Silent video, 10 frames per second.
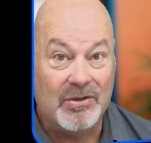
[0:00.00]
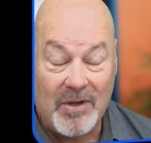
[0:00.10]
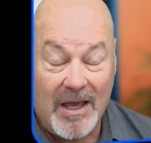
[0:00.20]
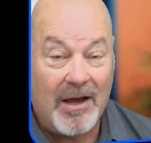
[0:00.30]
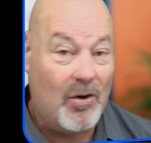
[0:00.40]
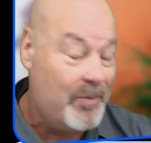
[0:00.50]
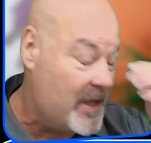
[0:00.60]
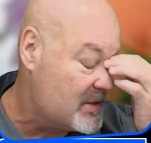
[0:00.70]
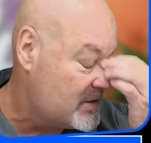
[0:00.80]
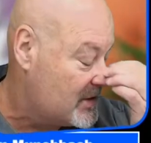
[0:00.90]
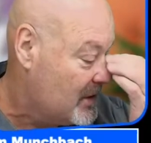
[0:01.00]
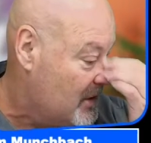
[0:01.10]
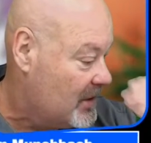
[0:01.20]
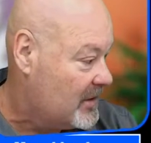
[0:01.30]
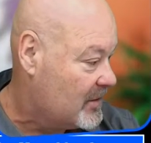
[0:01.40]
Okay, I hope that's
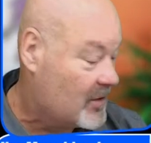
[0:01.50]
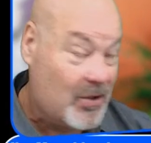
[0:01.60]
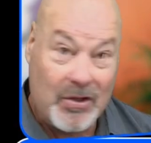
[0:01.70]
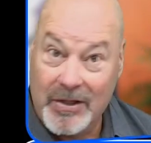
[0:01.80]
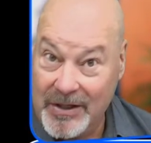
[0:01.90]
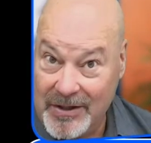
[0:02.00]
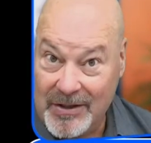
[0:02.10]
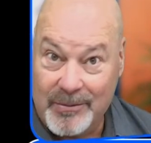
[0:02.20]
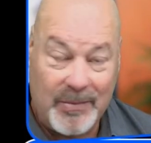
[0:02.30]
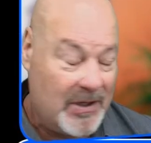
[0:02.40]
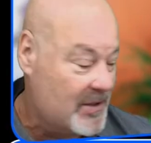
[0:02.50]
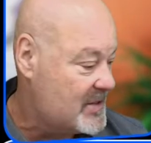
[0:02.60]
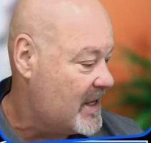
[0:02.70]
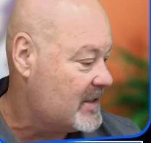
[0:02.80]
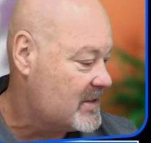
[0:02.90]
clear, because
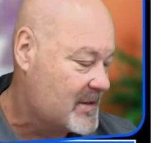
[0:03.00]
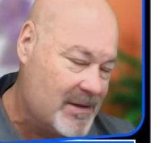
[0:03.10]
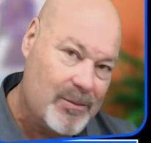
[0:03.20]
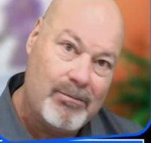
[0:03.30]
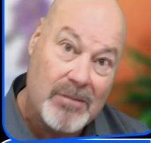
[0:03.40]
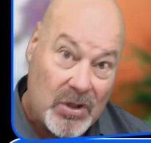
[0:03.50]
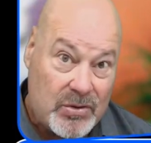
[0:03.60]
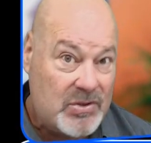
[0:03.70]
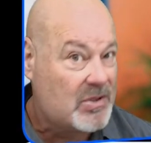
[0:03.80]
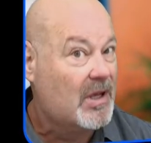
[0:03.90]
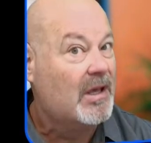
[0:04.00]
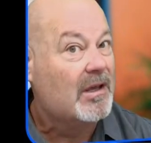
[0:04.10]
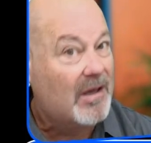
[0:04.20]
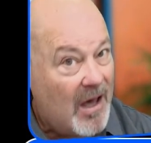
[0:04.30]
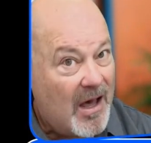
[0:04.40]
that's the most
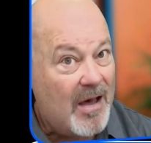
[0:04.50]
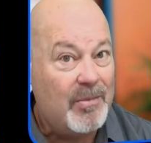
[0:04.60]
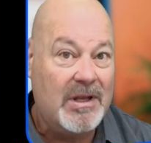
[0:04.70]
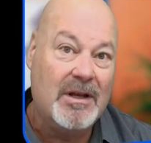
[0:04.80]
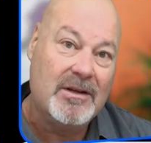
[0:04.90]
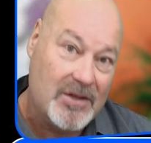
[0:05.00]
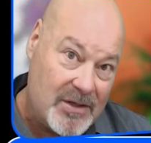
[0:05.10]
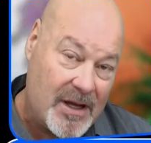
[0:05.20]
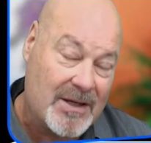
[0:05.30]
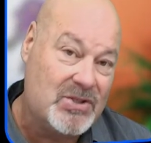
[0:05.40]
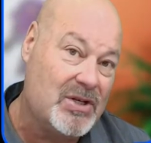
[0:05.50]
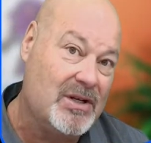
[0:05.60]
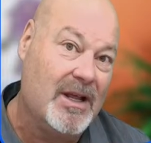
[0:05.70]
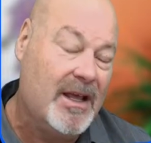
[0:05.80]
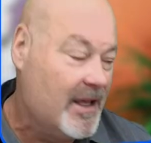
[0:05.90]
common deduction,